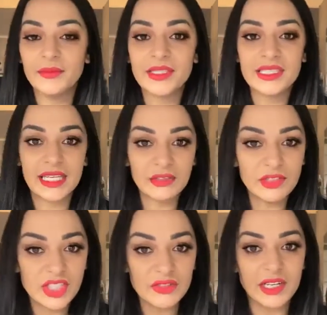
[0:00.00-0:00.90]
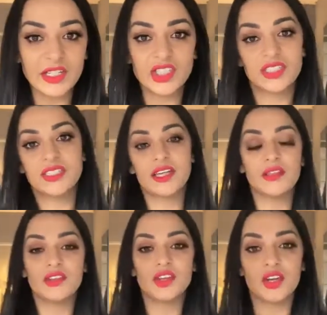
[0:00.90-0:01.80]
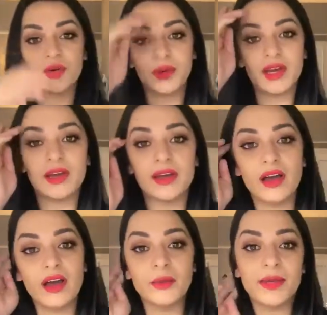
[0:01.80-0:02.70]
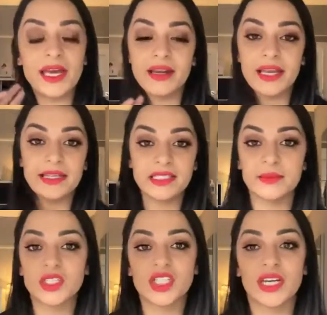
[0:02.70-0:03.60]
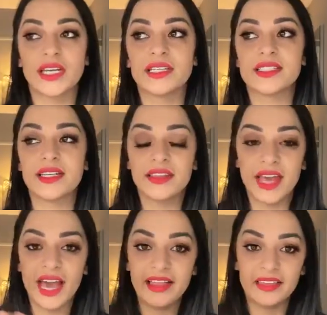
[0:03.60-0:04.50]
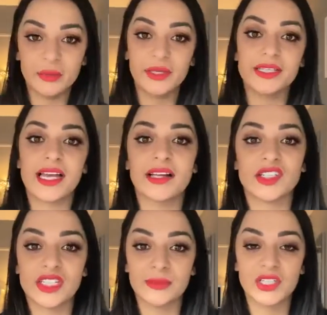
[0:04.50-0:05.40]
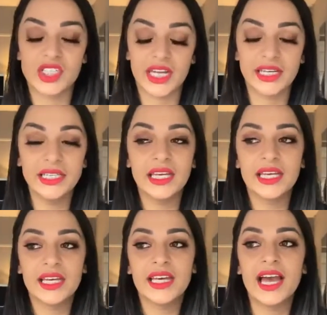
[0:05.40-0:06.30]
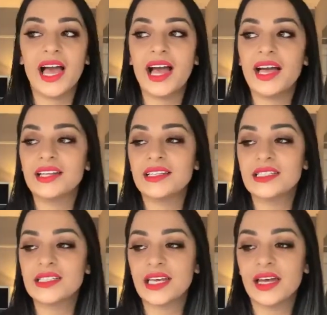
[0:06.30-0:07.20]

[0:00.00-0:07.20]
Skin rejuvenation is done through an IPL laser machine. It's another head that we attach to the machine, and